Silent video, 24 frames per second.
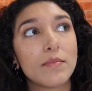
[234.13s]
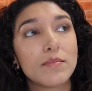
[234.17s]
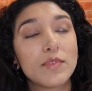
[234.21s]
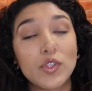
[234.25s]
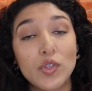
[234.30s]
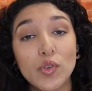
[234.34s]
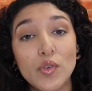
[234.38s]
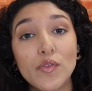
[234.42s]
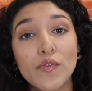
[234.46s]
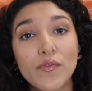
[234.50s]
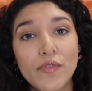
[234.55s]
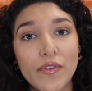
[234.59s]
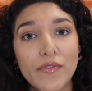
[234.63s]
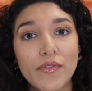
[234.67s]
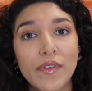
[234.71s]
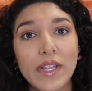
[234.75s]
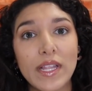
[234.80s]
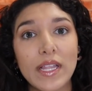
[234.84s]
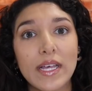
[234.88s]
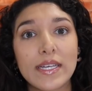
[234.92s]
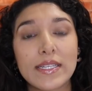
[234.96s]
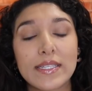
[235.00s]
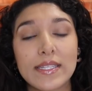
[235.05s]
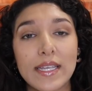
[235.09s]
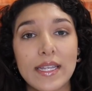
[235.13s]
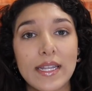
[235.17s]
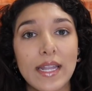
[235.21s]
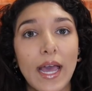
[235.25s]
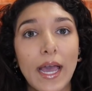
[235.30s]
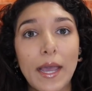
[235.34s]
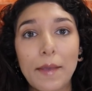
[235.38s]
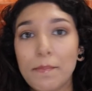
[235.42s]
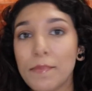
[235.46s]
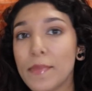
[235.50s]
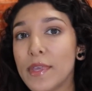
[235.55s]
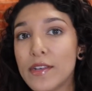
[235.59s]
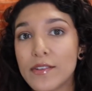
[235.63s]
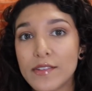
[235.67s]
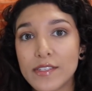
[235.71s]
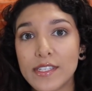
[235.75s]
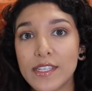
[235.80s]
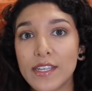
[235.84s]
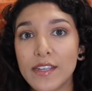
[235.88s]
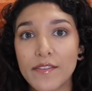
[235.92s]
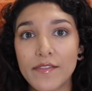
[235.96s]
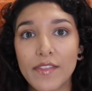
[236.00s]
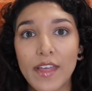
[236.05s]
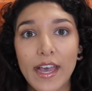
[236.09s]
to fulfill us, and I'm
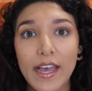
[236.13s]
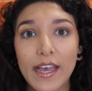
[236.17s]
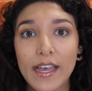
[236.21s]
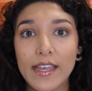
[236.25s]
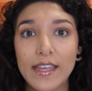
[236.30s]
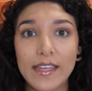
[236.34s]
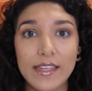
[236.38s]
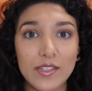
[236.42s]
guilty of that